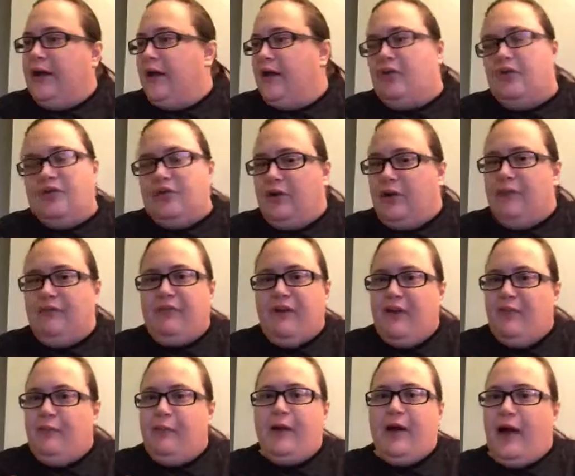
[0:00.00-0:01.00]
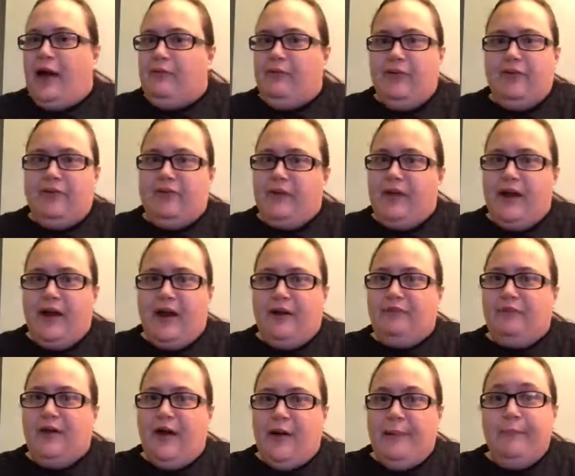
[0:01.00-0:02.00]
Instagram, Facebook, I really don't care.
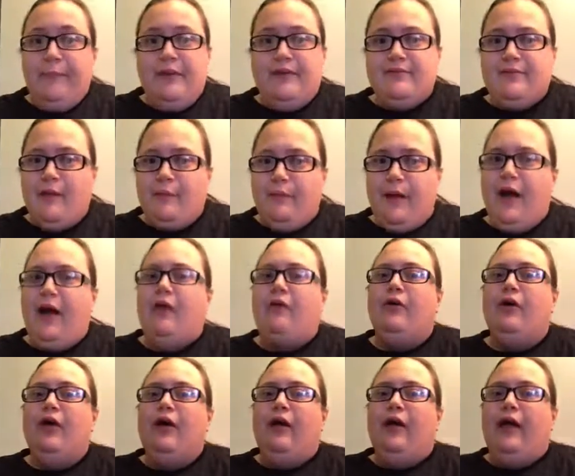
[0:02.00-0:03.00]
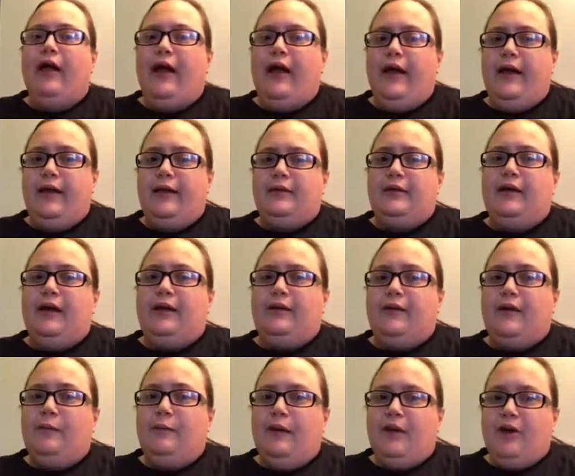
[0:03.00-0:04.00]
Find me somehow and
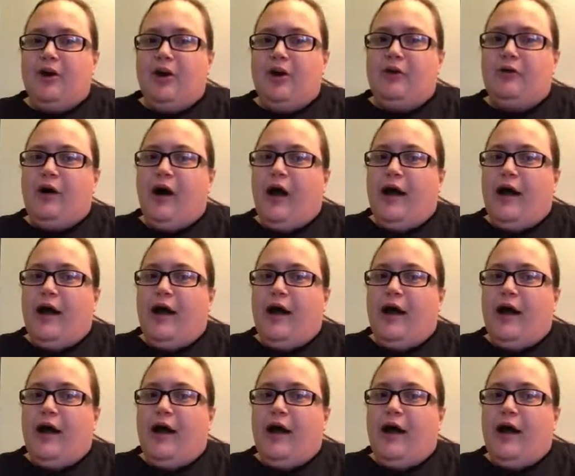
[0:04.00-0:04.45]
let me know.